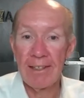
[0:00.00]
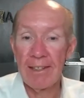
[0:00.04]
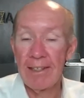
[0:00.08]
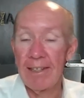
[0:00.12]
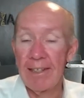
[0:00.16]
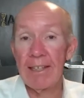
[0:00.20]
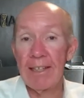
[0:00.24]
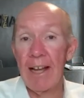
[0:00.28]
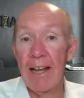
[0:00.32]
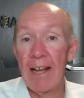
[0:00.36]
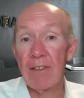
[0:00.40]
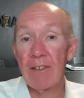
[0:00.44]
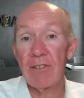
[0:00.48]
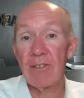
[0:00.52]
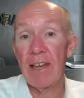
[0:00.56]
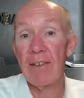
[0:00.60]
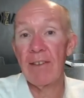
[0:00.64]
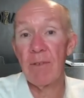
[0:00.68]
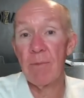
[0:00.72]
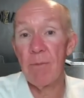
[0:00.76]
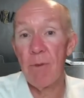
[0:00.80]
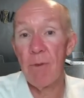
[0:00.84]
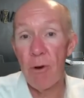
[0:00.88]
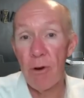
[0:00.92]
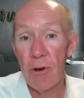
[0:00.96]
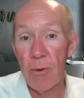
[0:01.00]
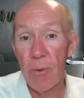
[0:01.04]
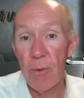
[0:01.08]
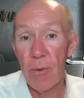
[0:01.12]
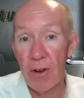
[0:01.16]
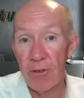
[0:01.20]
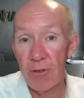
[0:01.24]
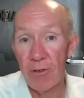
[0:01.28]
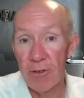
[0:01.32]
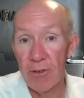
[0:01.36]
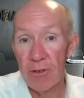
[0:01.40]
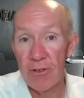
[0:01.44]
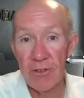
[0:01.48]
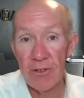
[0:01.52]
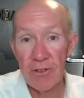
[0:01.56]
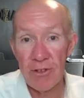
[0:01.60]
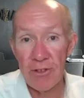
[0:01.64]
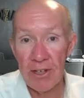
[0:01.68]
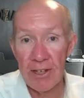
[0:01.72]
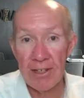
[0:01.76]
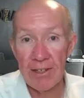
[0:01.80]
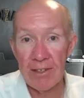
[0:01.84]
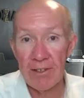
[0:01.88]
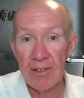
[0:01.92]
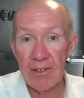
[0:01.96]
and ask even more questions,
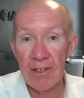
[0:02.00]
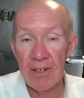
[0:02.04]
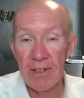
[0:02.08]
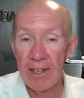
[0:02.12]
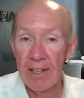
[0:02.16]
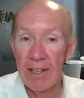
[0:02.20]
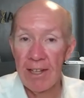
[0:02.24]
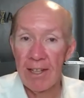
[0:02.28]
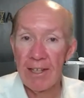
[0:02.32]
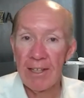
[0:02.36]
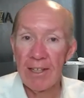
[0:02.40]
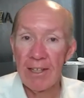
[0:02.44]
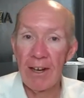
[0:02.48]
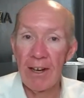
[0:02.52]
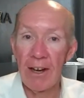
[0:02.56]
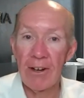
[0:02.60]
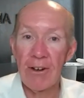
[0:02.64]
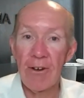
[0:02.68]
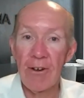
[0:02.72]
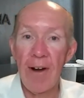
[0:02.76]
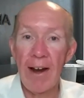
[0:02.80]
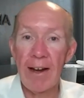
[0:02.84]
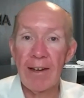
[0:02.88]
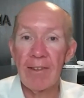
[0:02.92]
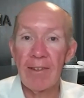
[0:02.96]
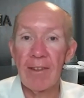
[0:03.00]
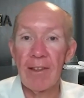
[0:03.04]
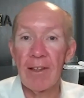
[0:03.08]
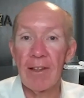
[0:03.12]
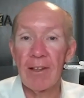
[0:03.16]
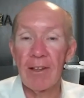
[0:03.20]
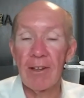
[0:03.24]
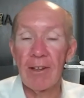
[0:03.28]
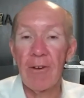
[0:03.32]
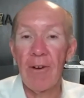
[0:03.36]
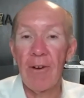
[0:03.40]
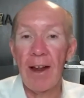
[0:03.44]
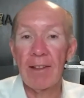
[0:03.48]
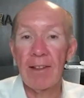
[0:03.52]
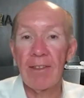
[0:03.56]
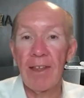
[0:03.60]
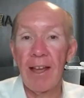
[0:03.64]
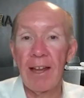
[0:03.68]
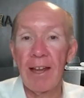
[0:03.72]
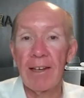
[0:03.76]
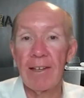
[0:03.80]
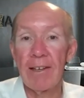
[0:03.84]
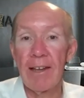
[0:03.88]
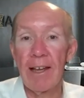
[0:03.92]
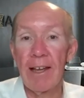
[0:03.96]
and crack
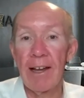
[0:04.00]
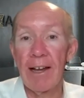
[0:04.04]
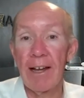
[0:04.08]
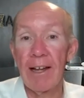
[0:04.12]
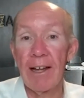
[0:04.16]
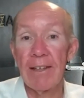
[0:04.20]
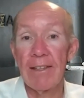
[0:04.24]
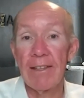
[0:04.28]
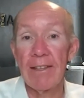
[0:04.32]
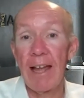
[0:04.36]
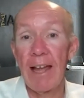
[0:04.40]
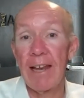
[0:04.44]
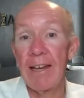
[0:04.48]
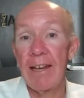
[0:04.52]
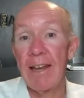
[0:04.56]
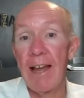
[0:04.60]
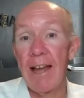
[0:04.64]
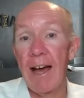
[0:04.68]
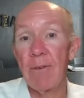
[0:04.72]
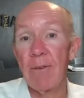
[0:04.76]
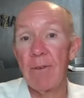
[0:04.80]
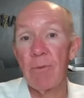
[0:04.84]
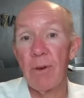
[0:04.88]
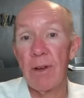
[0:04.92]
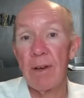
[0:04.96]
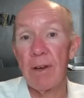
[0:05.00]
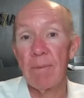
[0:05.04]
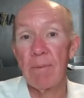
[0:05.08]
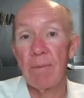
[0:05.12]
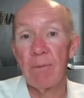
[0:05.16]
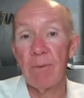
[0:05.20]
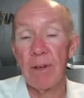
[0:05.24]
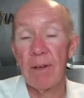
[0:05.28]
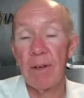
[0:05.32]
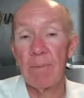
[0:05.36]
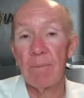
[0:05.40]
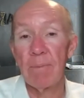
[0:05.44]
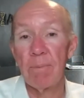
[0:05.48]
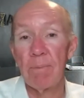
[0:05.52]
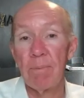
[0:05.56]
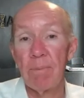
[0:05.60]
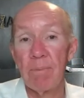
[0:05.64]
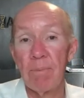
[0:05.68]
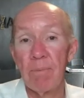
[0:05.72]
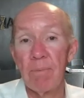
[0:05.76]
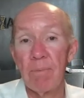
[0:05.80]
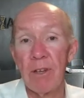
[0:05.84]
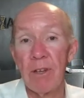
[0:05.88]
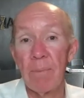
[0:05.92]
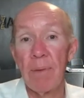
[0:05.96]
that nut when
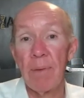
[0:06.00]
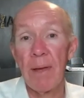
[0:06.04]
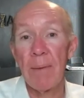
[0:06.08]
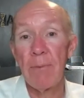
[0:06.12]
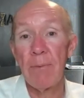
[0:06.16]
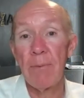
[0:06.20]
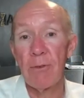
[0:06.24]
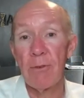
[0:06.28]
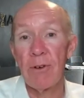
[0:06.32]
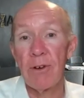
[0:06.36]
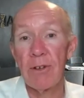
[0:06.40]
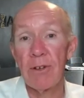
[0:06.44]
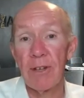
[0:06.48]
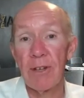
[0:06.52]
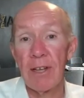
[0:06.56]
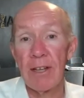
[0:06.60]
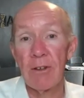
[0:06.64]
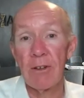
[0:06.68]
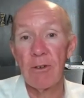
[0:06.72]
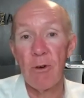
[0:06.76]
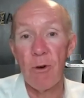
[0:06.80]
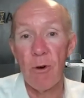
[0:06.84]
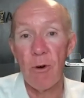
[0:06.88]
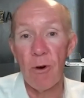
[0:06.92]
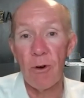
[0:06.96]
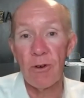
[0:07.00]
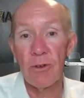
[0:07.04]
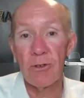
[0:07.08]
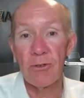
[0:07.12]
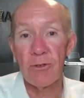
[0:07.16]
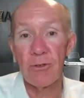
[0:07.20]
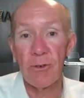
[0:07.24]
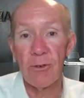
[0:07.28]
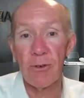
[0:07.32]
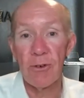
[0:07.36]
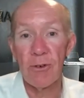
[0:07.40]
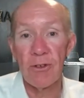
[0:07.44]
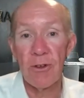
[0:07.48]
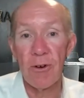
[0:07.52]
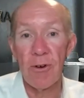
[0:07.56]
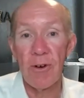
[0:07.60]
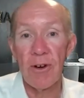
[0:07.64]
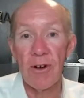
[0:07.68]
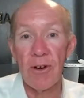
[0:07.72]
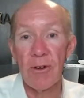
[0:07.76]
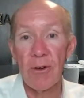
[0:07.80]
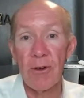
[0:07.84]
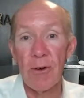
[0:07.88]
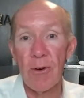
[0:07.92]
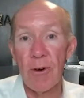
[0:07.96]
people are in corners, or you're
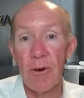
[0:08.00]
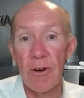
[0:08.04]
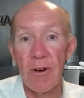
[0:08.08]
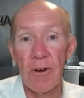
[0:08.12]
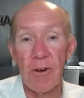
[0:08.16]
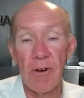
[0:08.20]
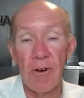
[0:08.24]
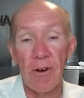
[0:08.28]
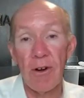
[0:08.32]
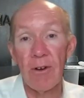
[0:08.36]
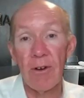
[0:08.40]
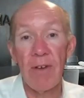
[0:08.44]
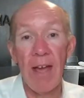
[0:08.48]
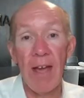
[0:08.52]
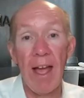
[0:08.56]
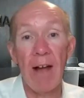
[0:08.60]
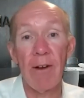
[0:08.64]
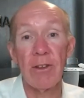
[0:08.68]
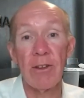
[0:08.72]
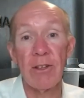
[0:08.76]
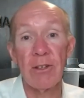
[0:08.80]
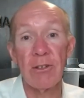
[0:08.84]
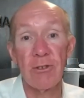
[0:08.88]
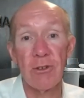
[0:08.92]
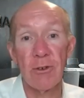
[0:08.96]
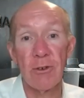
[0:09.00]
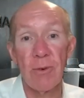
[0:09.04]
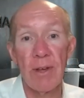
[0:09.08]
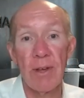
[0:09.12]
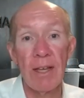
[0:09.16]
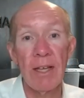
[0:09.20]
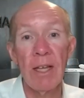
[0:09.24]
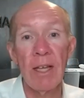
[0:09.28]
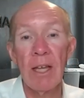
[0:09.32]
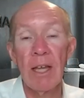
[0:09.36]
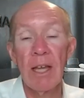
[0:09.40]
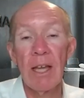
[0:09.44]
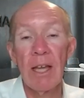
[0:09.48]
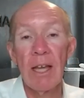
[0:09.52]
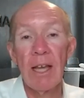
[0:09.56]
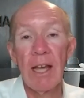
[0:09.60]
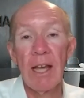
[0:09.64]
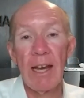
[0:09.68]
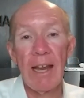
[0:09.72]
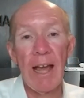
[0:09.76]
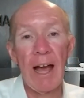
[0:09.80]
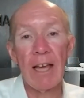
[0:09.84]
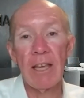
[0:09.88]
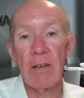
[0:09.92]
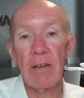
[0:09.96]
in a corner of how are you doing,
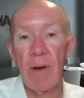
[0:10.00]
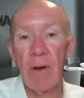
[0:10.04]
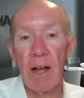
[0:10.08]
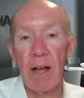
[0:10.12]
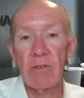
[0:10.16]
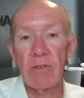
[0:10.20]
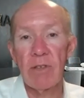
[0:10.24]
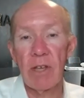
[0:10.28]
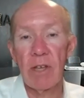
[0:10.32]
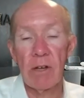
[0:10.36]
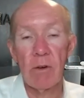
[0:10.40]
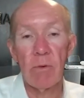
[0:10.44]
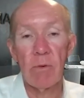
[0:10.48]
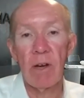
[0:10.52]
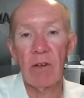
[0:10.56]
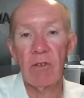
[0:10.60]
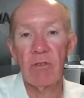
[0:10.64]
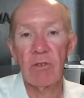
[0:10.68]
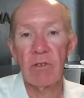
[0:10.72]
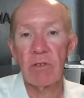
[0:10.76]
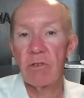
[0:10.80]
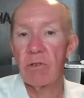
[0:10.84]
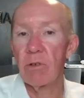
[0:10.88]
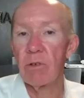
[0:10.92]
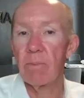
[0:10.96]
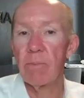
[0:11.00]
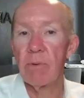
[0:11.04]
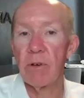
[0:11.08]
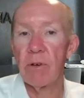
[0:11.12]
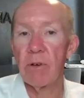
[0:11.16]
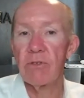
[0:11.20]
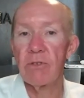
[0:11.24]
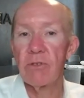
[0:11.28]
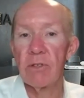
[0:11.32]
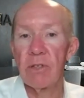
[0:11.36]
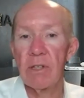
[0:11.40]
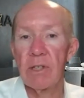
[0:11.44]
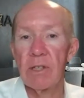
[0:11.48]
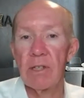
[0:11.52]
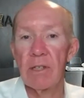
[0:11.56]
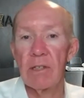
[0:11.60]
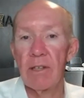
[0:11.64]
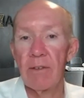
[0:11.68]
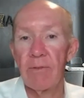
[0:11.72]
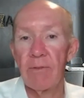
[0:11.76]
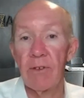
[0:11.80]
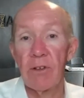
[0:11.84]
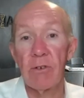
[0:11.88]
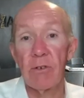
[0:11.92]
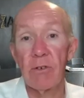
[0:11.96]
and how you ask that question to a person in a
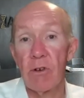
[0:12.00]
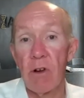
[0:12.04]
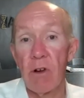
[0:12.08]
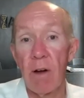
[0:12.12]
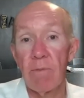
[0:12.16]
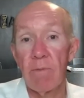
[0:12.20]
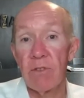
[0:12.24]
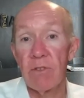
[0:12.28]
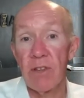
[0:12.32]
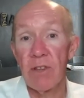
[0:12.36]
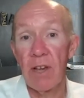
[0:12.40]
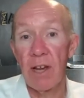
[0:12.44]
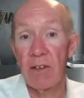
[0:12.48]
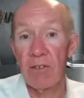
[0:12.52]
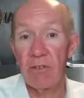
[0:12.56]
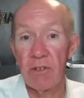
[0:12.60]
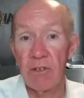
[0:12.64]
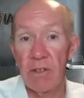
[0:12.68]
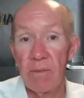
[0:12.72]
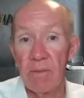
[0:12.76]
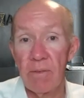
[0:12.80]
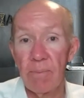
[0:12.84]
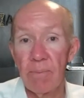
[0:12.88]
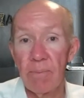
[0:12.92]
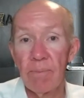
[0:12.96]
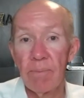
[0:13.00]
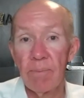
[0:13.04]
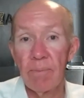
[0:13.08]
difficult conversation.